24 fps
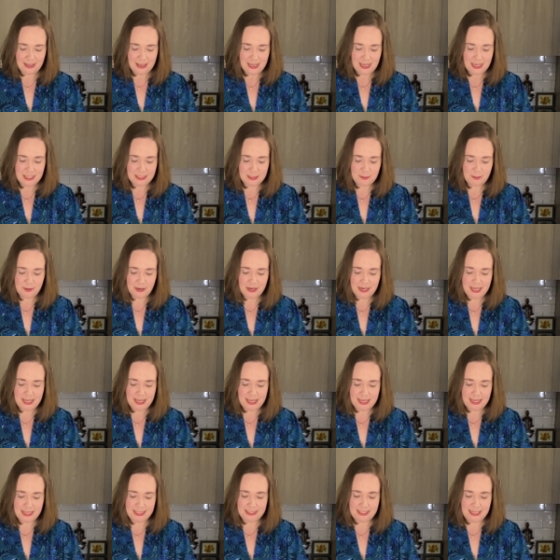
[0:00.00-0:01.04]
It's pretty
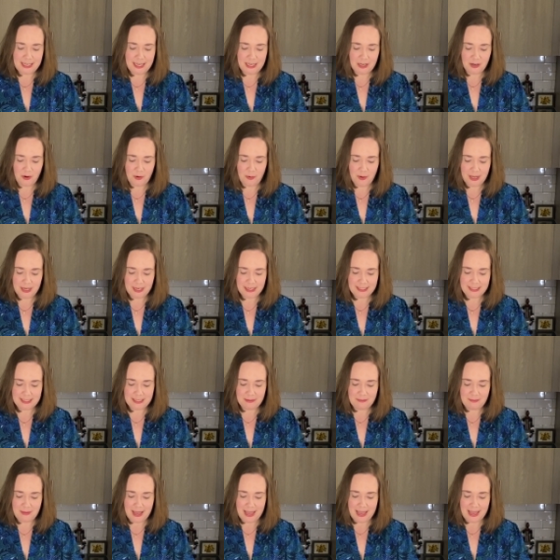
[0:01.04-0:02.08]
easy and quick to
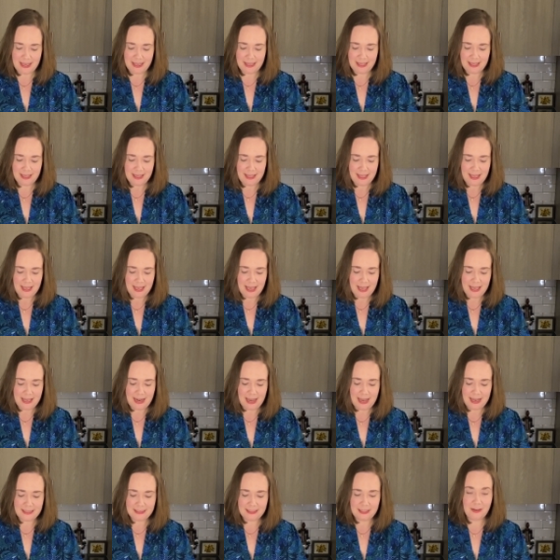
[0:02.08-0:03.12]
make and
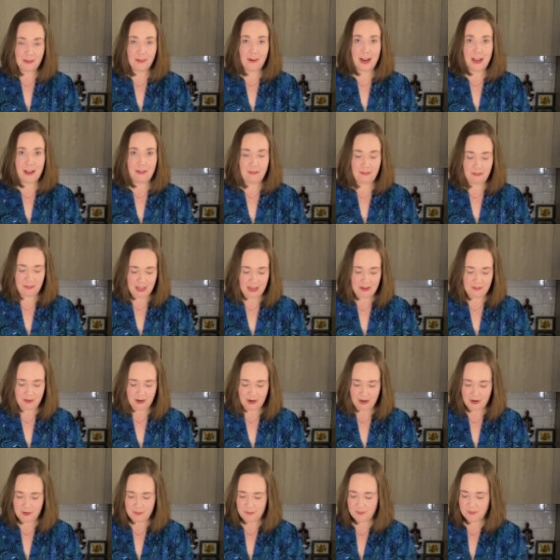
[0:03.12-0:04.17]
has a great
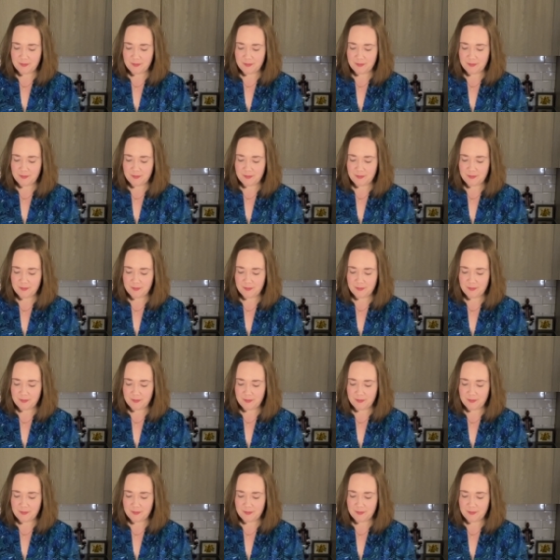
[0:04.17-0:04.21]
flavor.